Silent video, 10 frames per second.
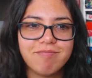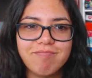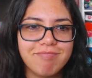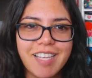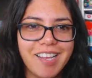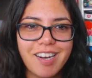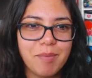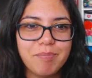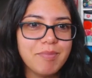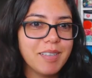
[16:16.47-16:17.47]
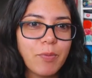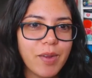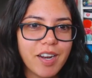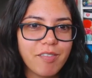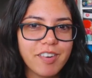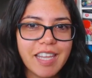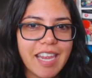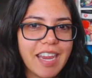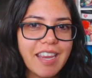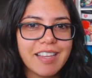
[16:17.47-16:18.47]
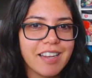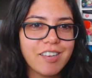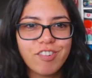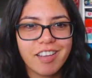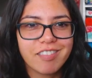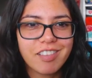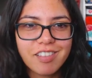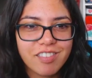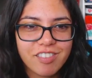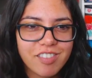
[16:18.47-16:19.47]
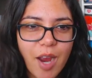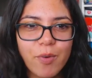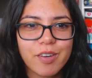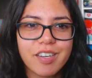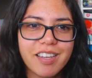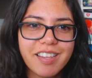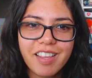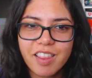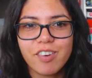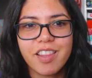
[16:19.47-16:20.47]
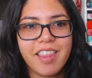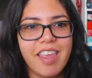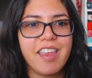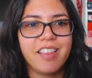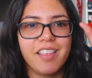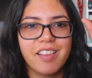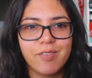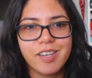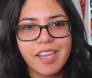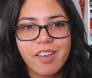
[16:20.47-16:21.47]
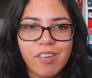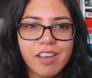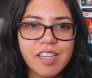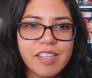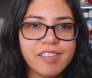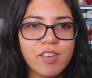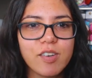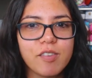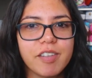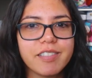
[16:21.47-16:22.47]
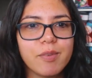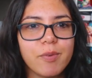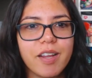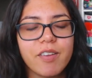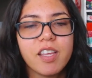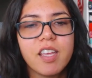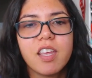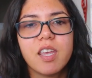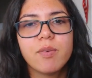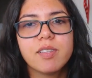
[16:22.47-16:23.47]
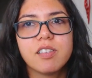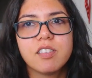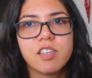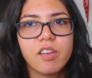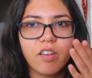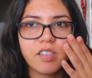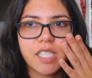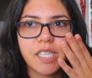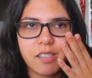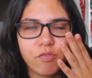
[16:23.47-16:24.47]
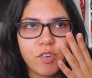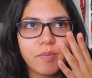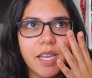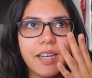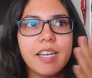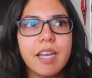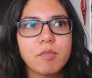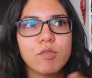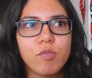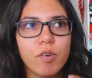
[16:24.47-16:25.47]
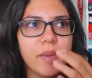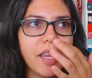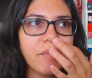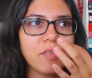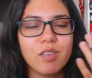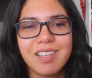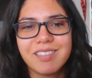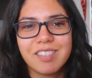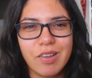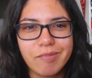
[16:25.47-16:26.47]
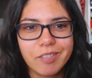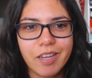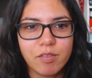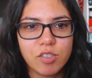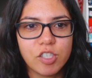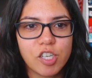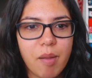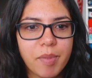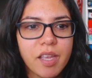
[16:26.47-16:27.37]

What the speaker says: Got up, whatever, late. They dressed, they showered, they did their thing, and then they were like, okay, let's go to a festival now. It was until from 10 a.m. to 4 p.m., so they still have time to shop.